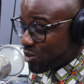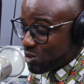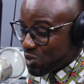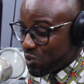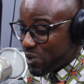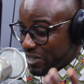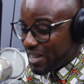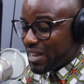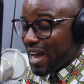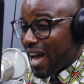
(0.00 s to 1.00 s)
Those of you who were
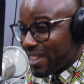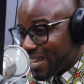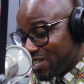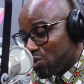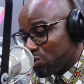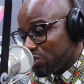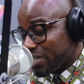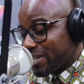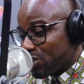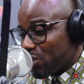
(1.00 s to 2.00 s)
saying, does he go to
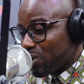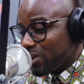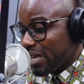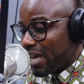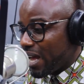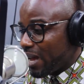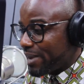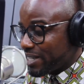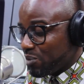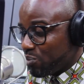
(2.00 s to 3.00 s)
church at all?
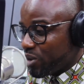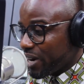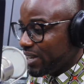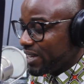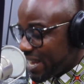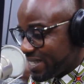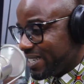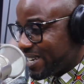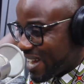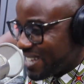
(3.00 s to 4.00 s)
Does he pray? Yes,
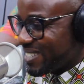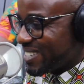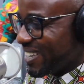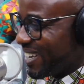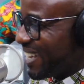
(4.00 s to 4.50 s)
he does.